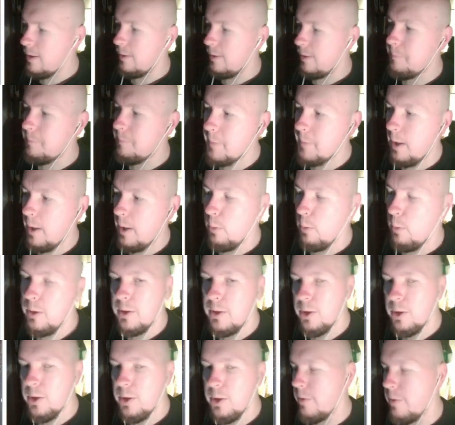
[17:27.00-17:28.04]
wanted to show you
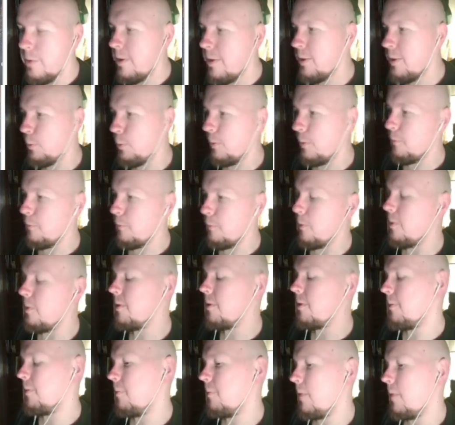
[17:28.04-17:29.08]
this one first. I
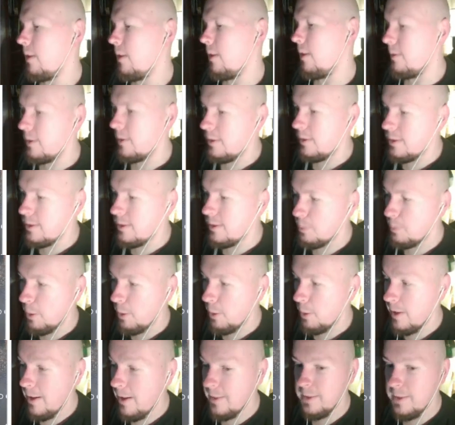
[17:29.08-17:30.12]
did this by
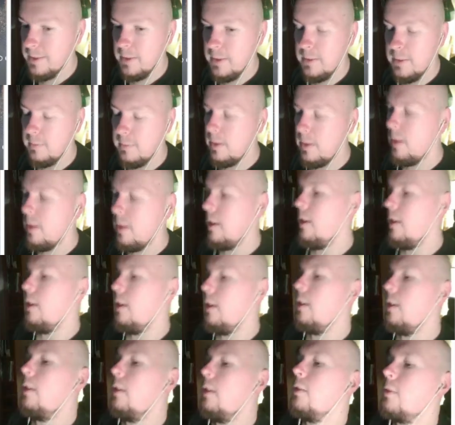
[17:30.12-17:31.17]
accident.
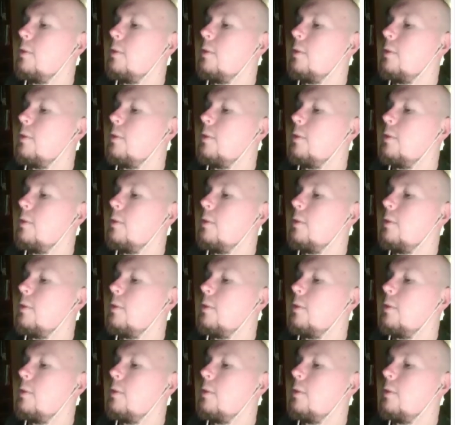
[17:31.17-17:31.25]
So,